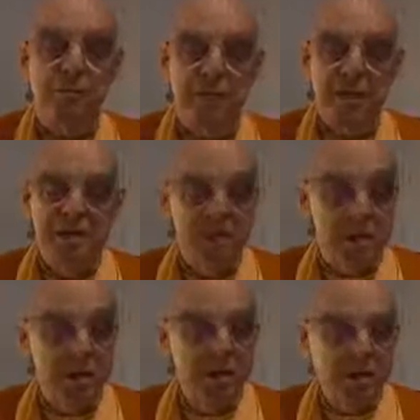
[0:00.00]
it is
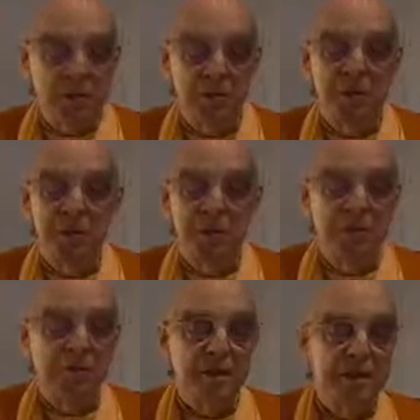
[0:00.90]
logical
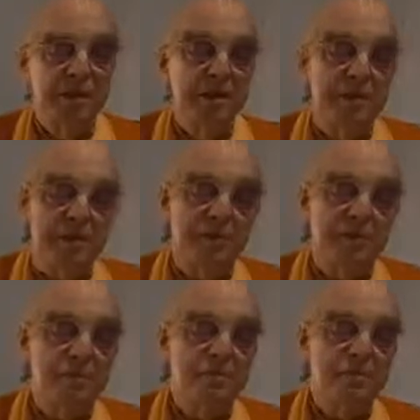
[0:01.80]
that he can
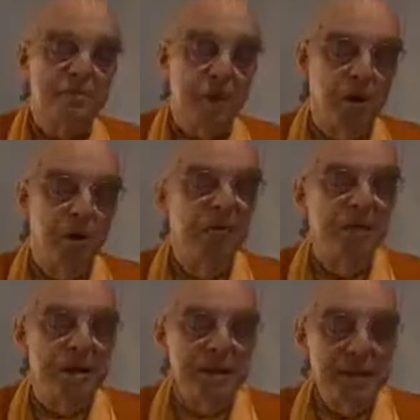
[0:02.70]
manifest himself
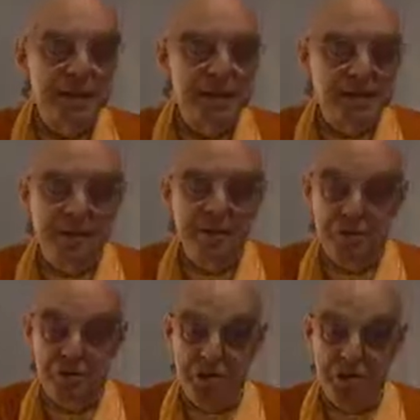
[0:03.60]
in his energy.